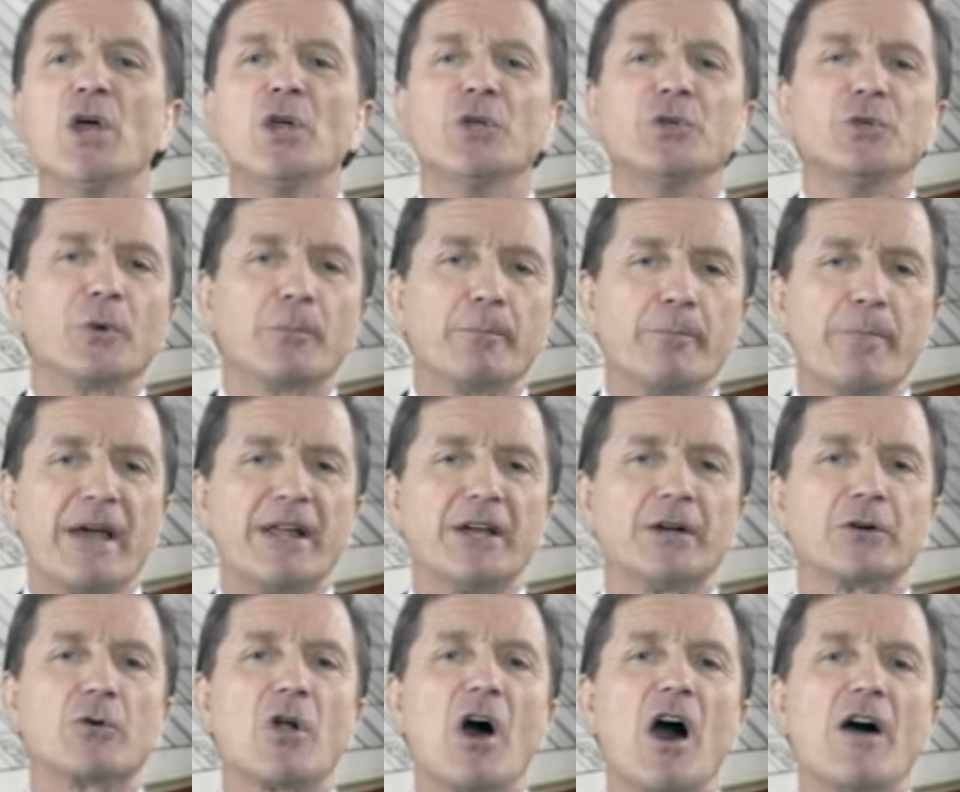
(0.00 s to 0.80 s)
You're
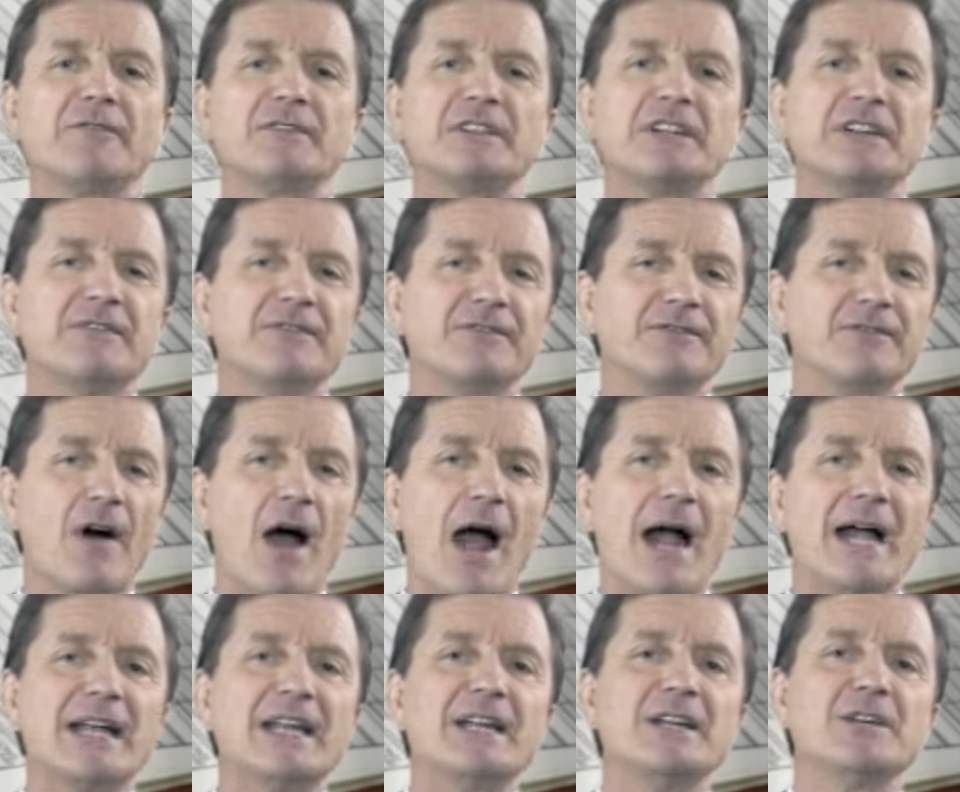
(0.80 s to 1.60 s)
better off
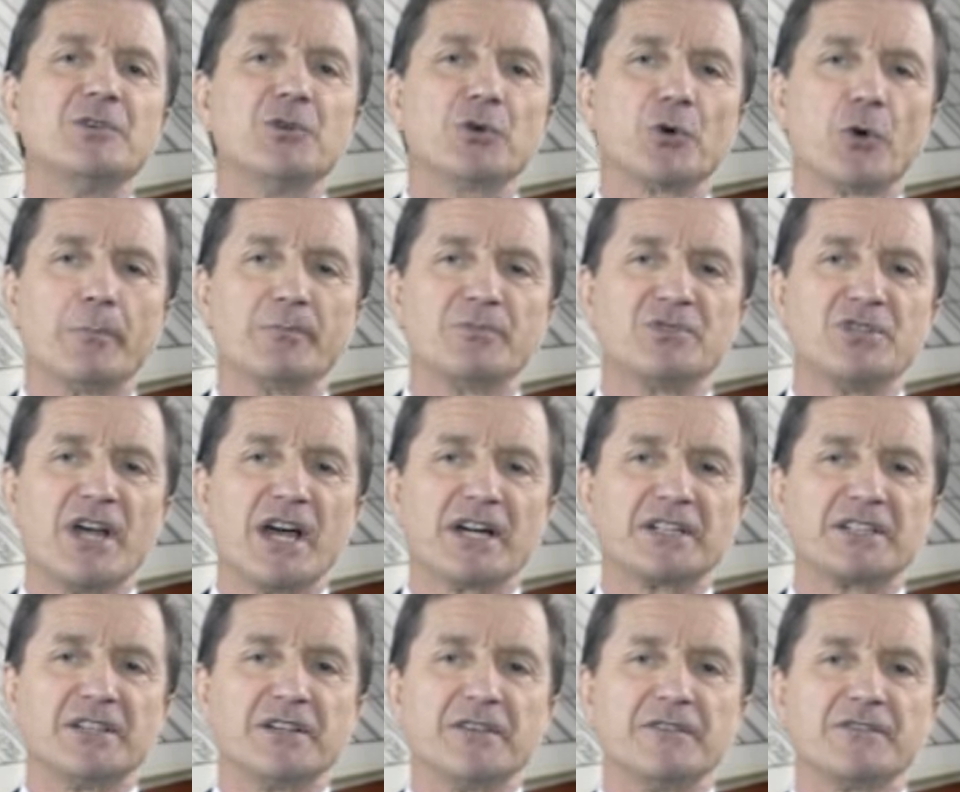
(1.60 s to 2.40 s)
defining your
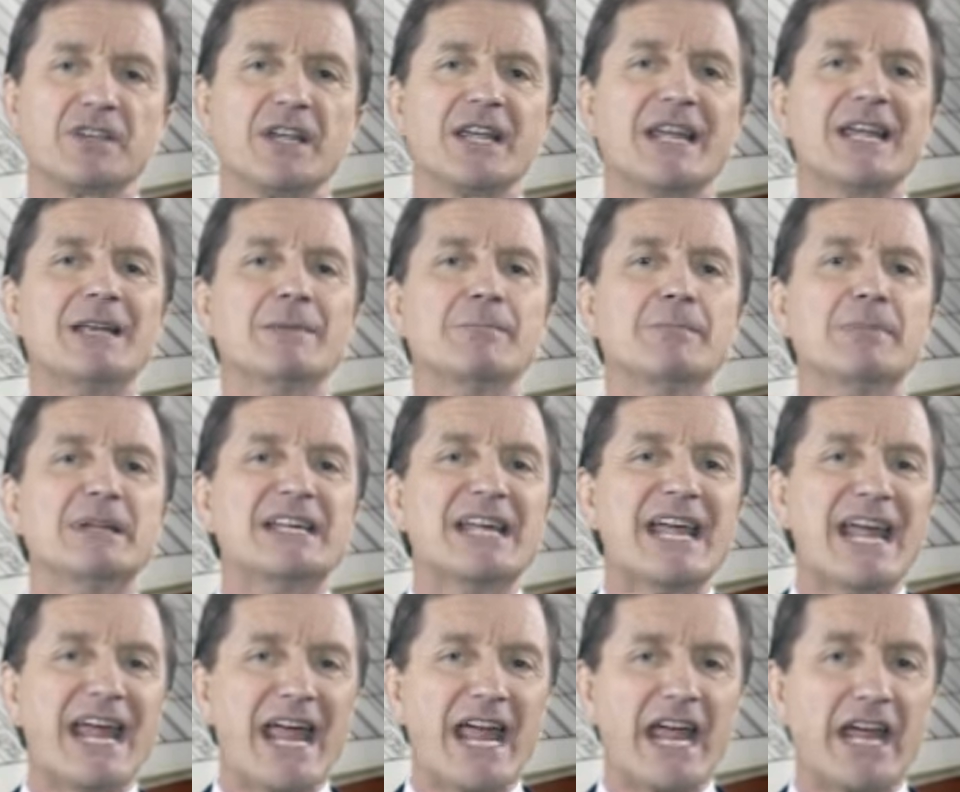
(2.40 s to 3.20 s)
objectives in
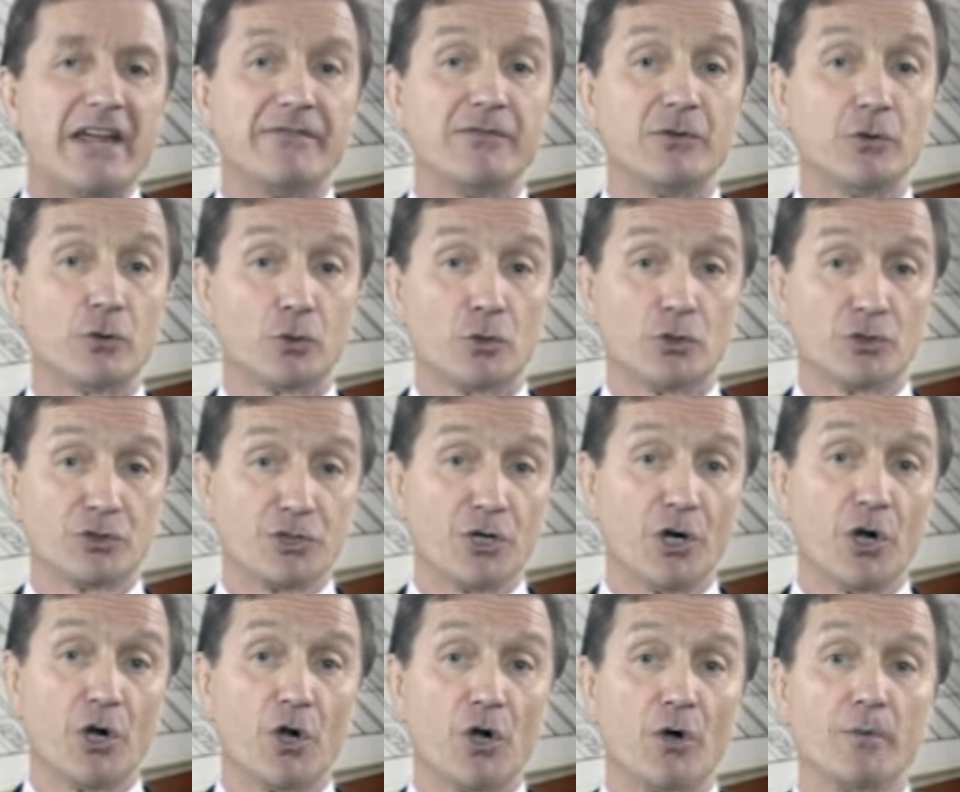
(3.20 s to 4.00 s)
behavioral
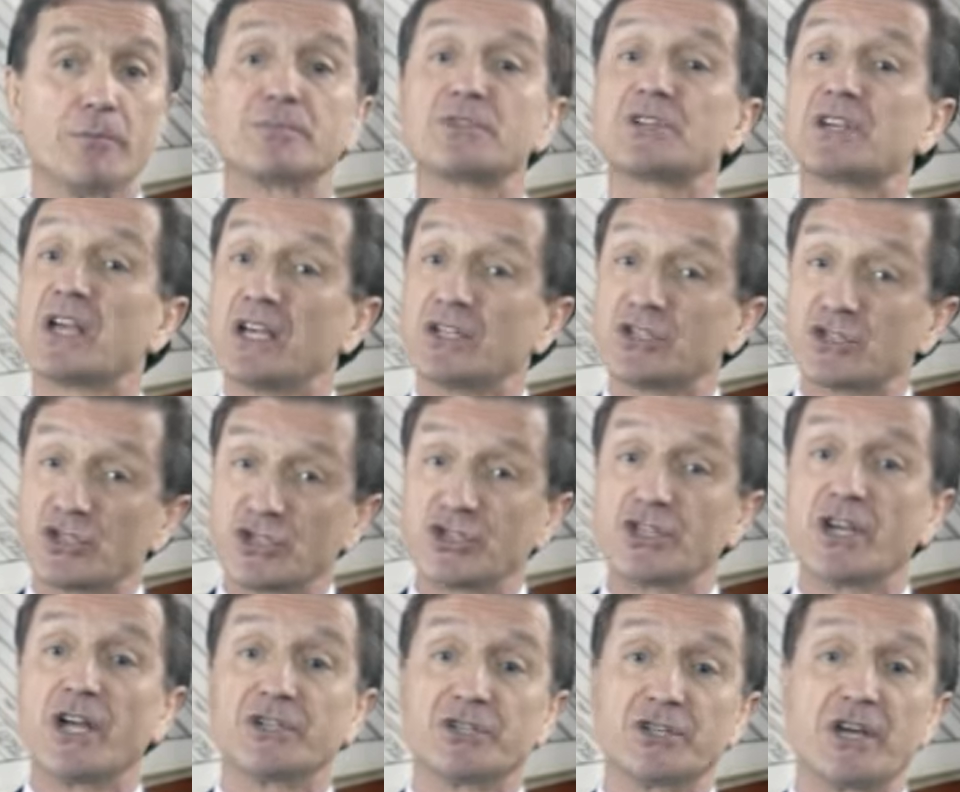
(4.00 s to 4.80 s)
terms
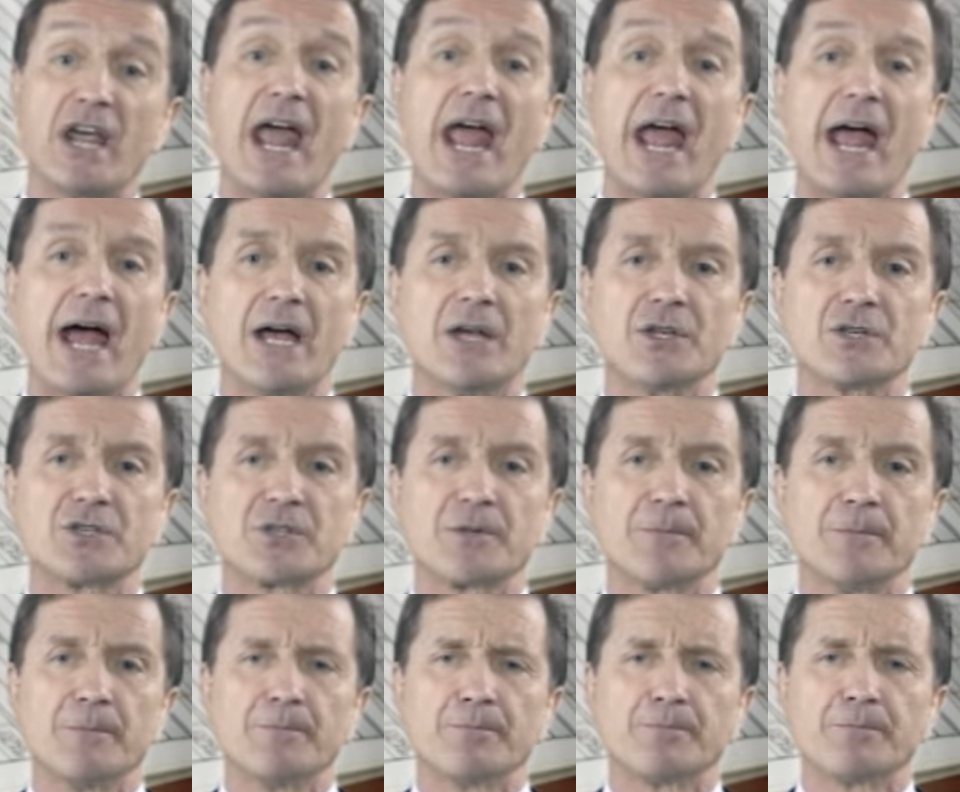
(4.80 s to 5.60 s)
such as,